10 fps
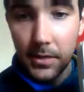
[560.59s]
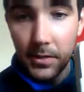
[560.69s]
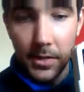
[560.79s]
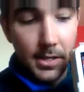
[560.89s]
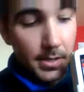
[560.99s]
So
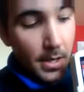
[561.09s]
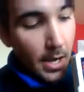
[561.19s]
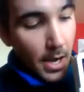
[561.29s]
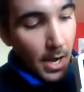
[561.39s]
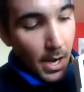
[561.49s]
these
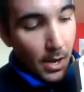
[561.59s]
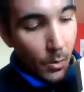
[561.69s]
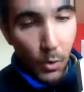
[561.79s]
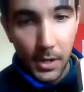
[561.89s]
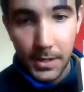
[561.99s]

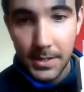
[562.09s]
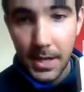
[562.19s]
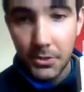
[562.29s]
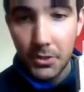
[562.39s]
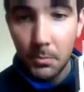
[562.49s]
are what
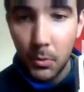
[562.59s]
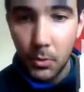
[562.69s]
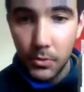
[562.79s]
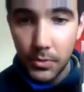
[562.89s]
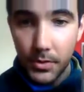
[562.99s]
attach the
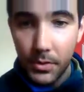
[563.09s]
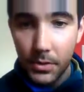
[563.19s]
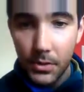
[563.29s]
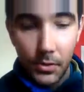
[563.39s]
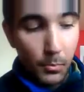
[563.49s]
bones
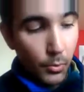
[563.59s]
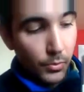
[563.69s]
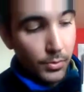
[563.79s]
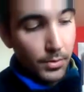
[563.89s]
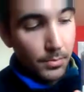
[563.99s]
to the
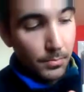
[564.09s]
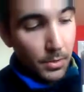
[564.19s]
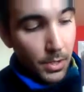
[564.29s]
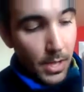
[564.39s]
bones.